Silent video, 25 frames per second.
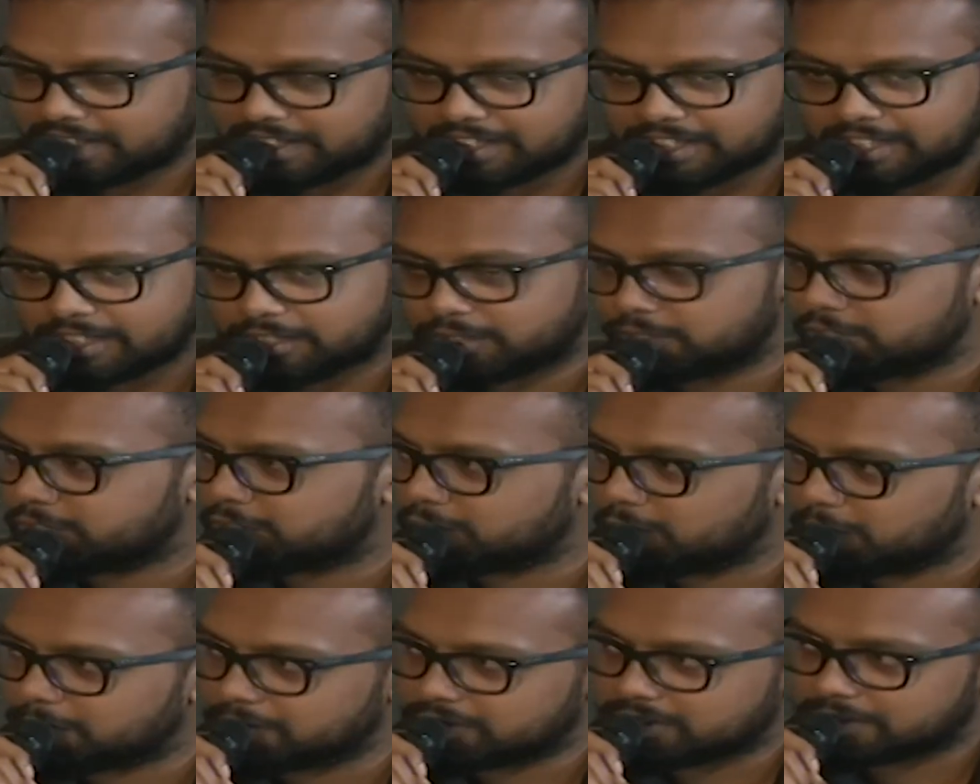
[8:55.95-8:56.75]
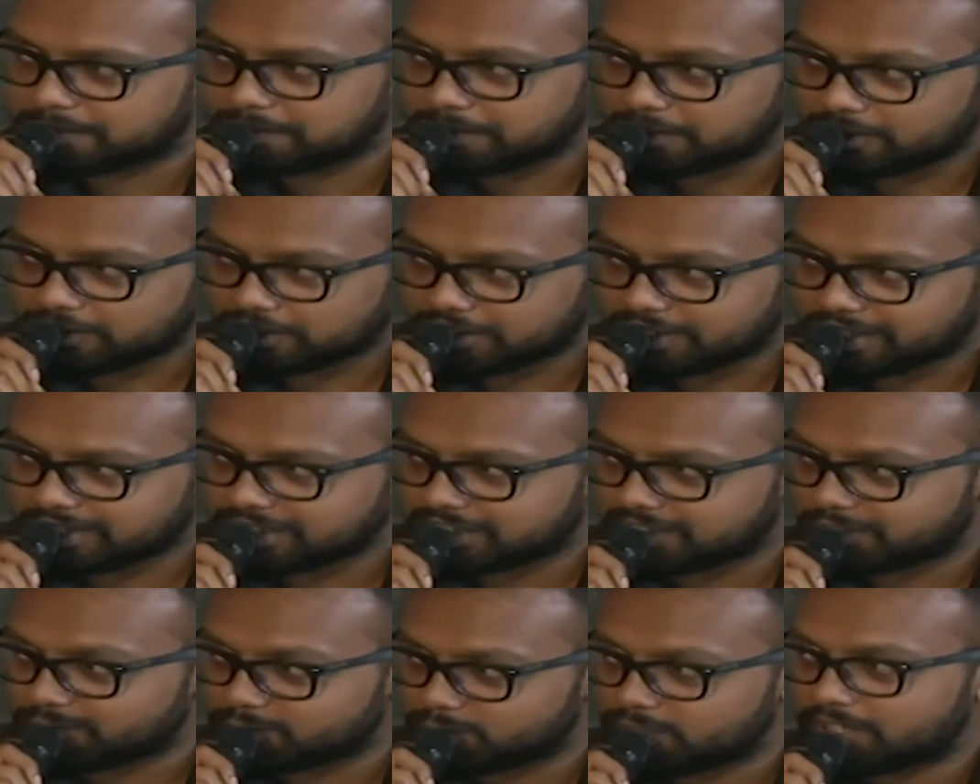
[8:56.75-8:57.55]
They should show some progress
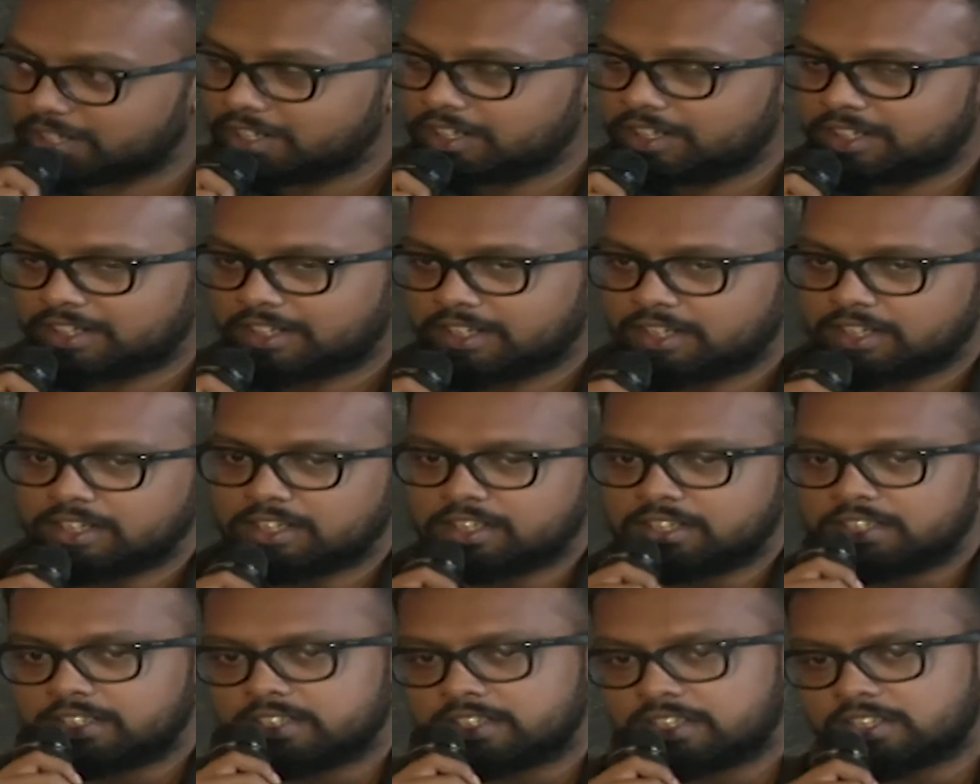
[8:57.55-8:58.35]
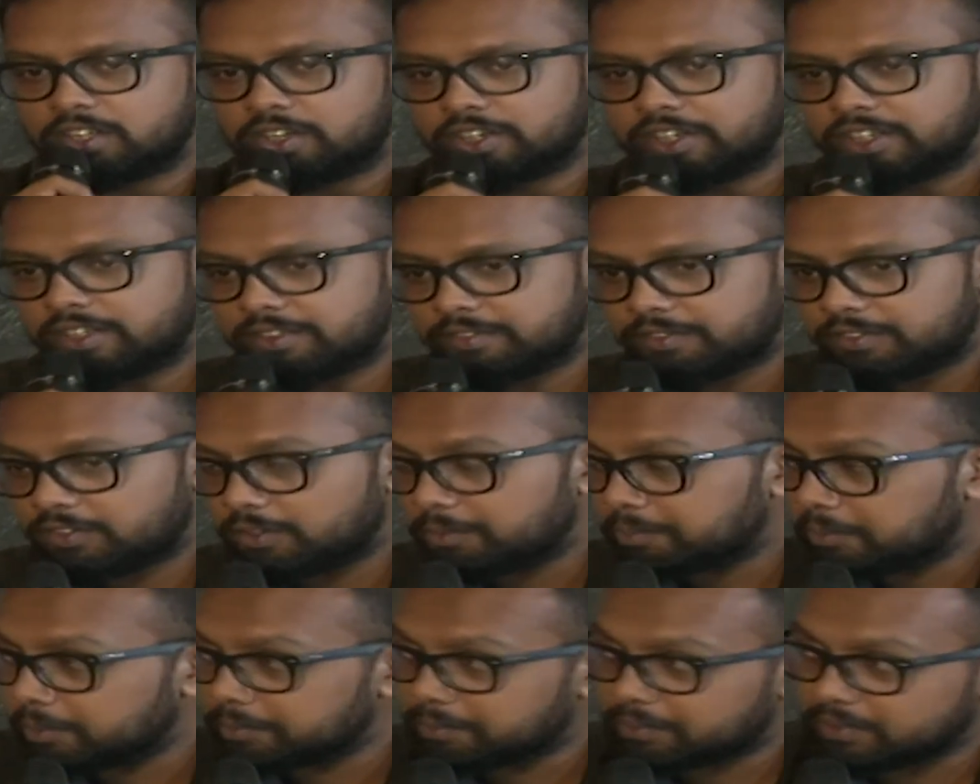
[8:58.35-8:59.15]
as well, in order for
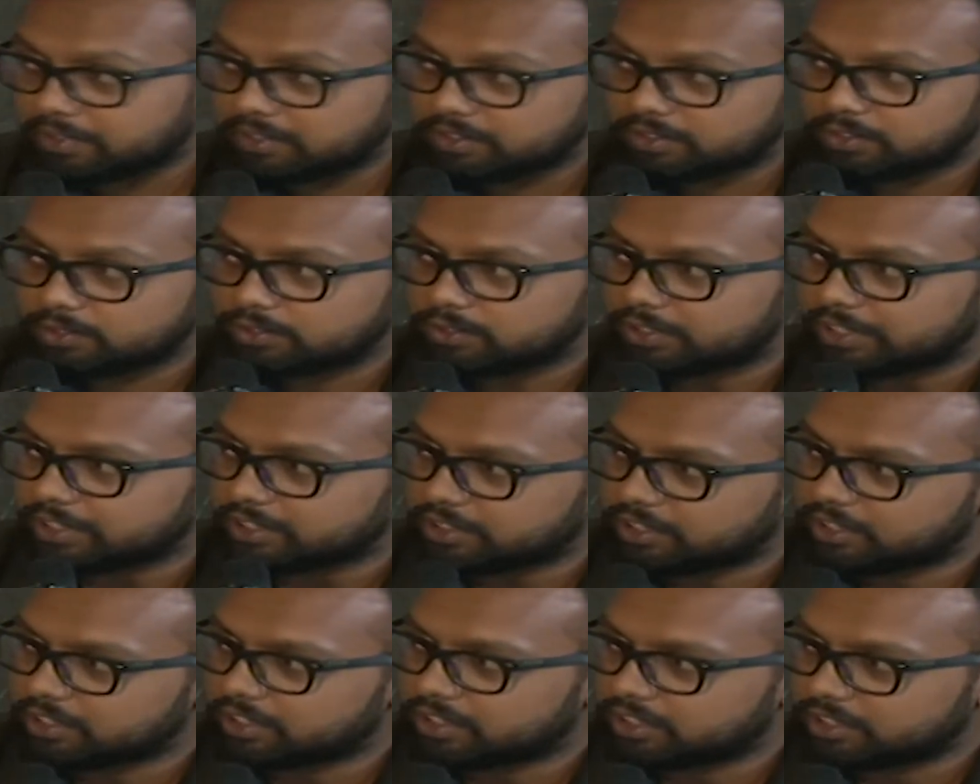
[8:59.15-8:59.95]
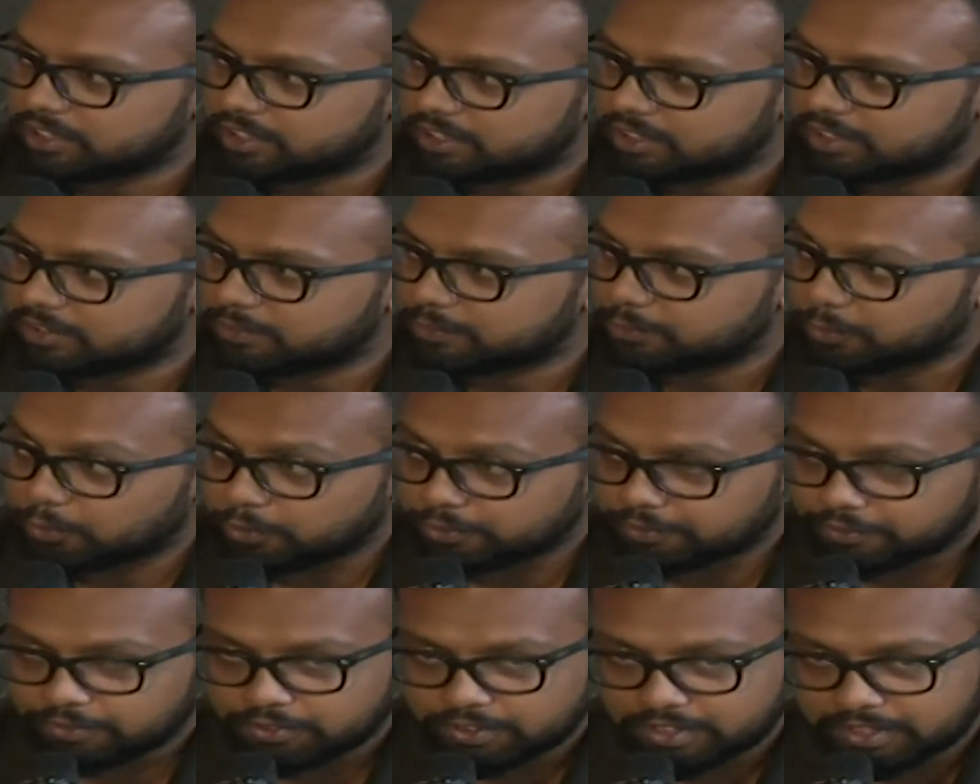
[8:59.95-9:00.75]
people to actually
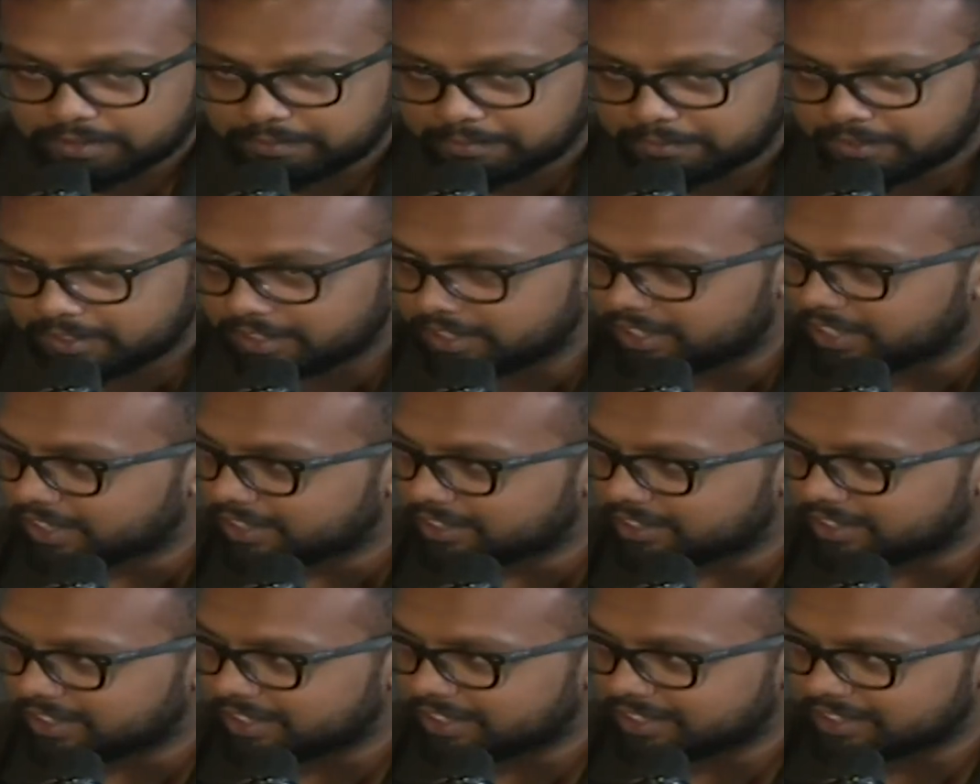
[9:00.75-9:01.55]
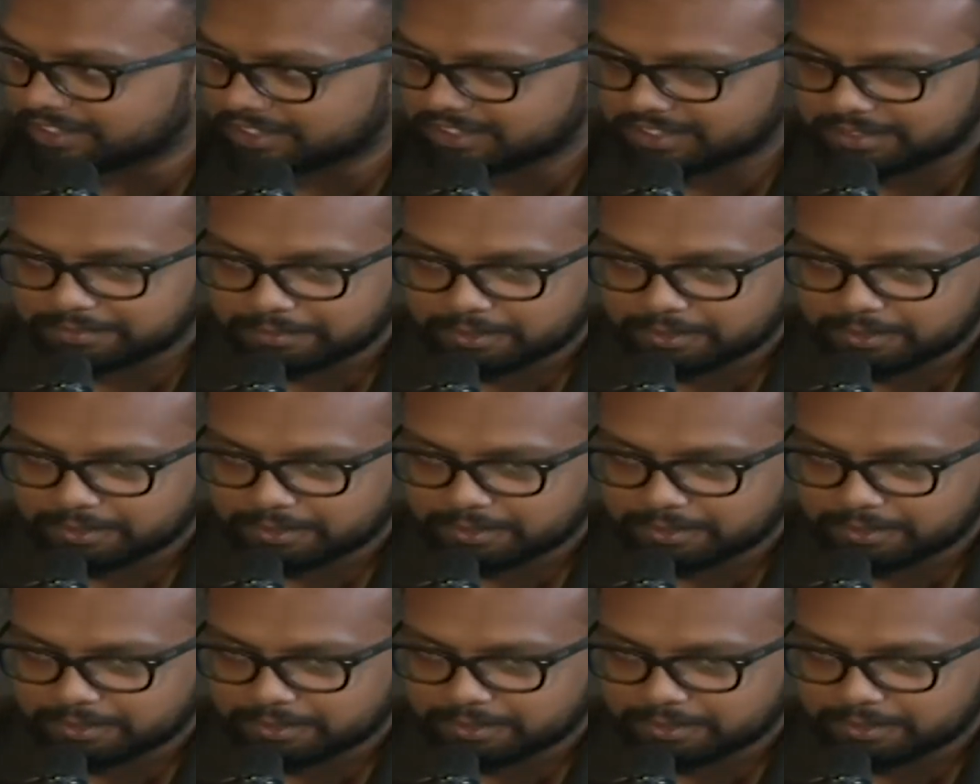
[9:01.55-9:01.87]
vote for them in the next election.